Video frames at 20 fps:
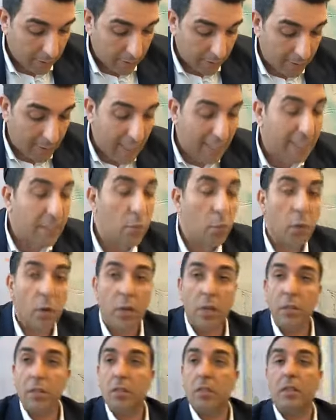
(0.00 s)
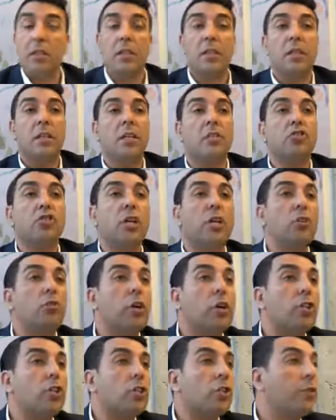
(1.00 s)
Then there was the
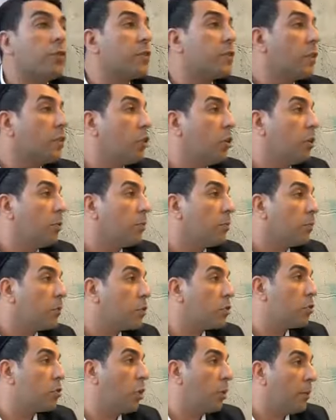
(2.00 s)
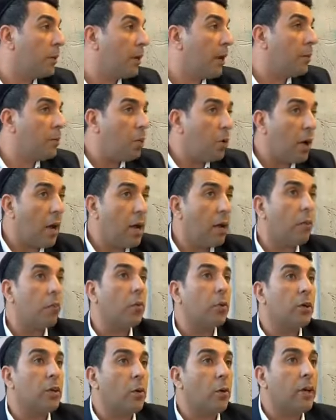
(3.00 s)
generation of Sodom, Sodom and Amorah.
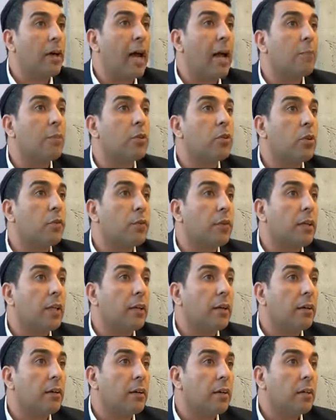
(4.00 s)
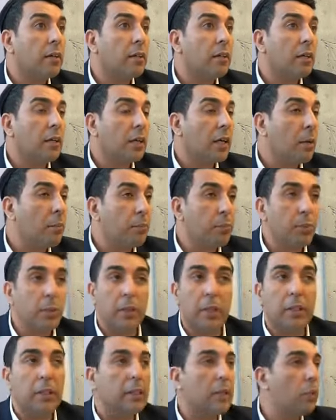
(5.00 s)
We know what happened over there. A
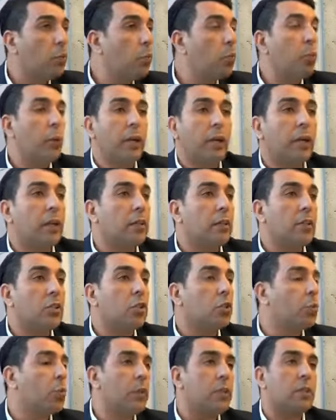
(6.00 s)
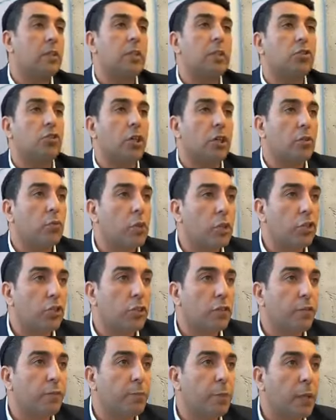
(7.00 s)
completely wicked and twisted
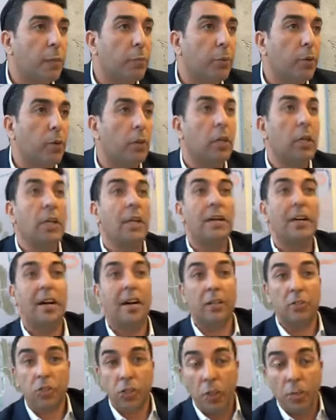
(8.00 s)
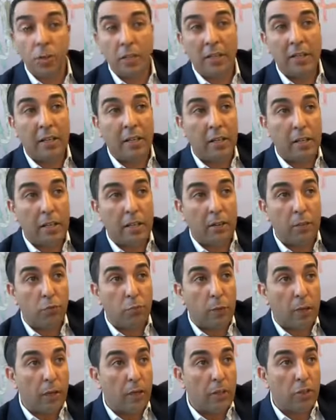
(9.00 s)
generation of people. Hashem's uh, uh,
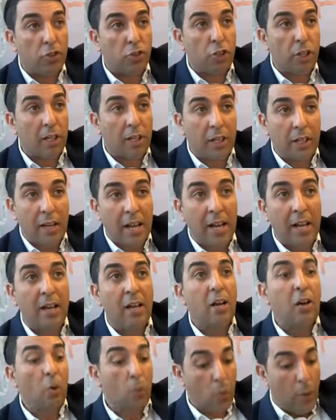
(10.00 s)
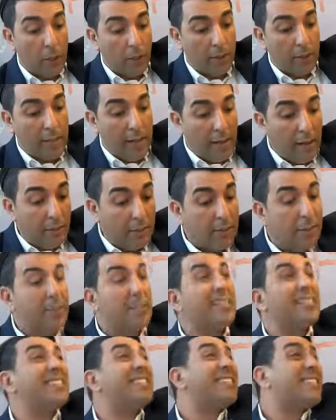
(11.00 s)
uh, Shekhinah went now to
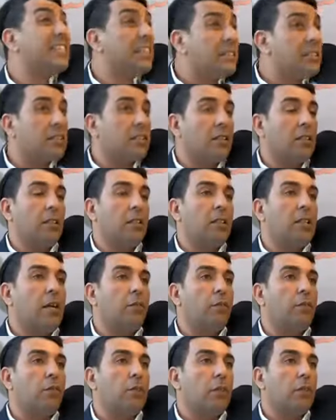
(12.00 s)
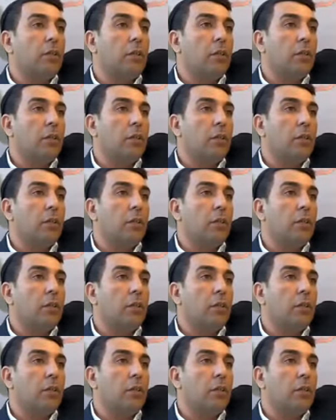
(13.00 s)
the sixth level.